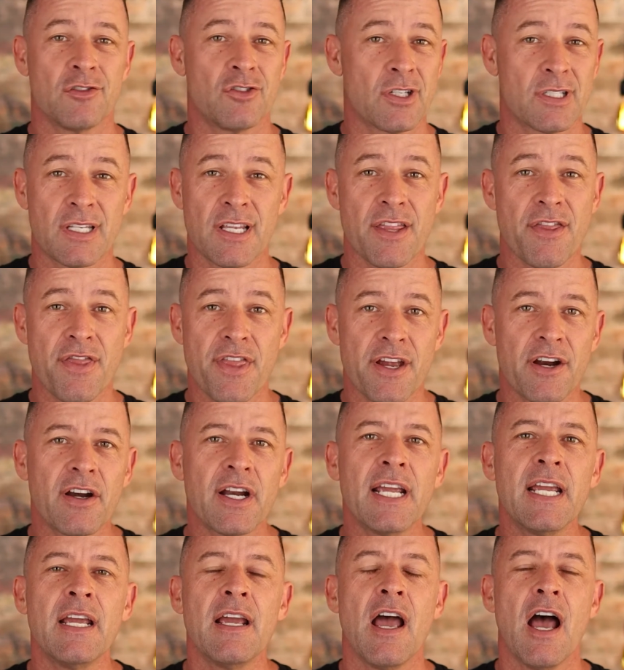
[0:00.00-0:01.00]
Just in
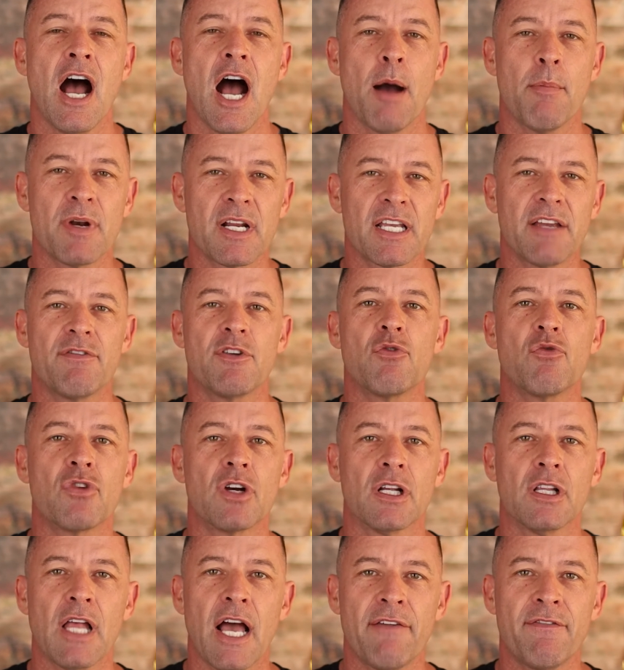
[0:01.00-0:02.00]
theory, I'm going to give you
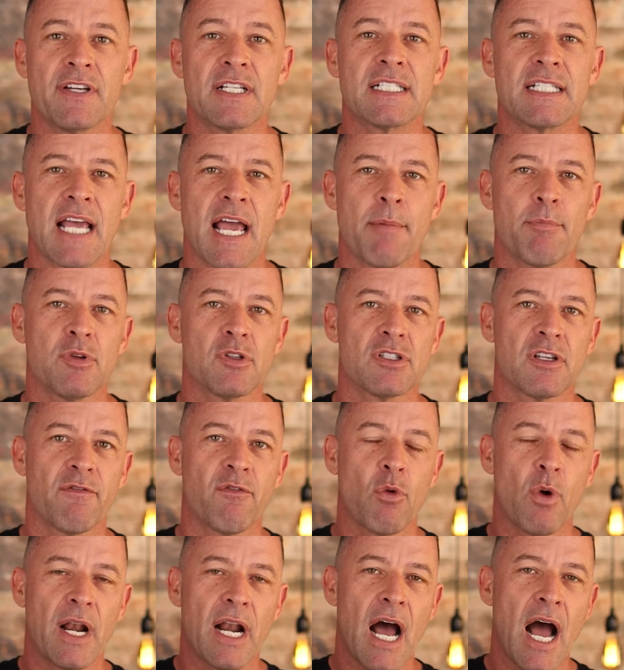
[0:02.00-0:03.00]
real life examples
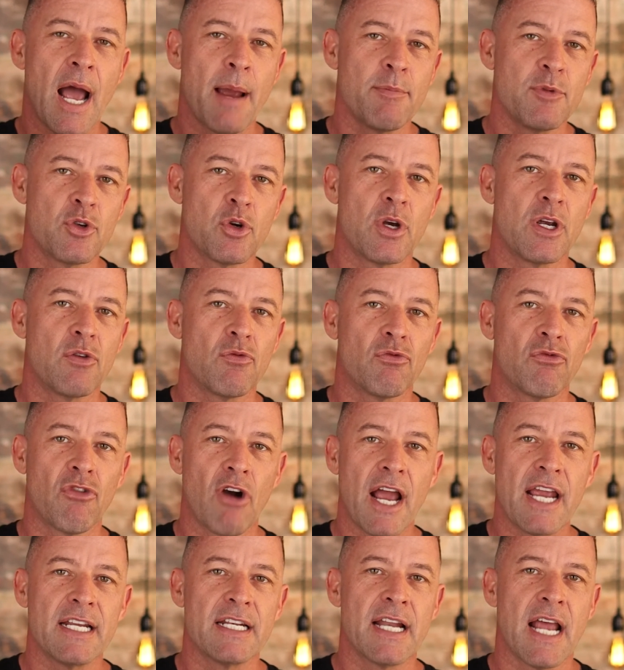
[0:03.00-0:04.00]
of what I'm doing
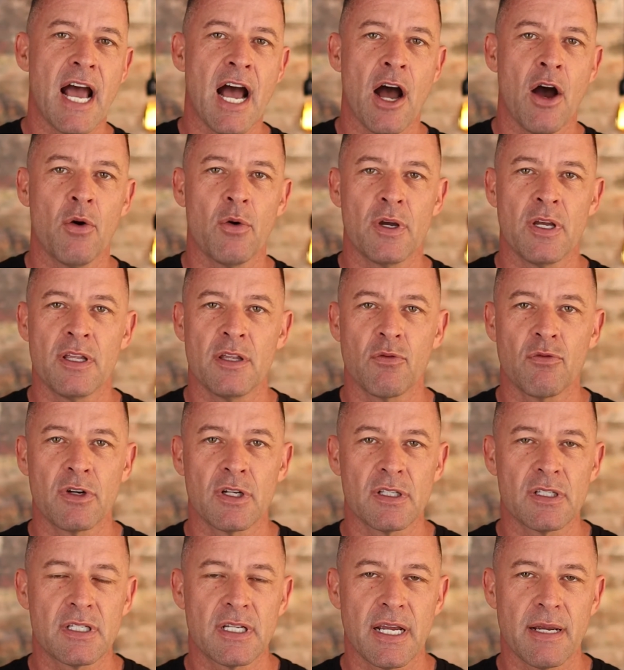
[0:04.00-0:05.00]
right now in the
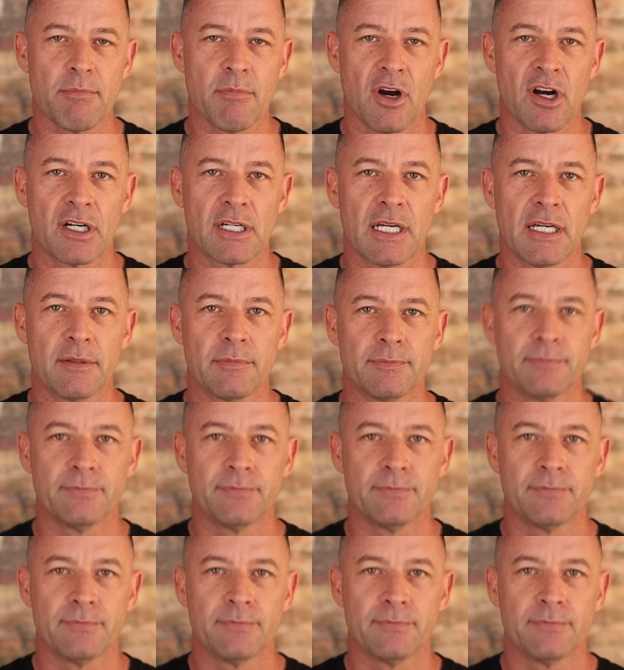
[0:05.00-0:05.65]
real estate market.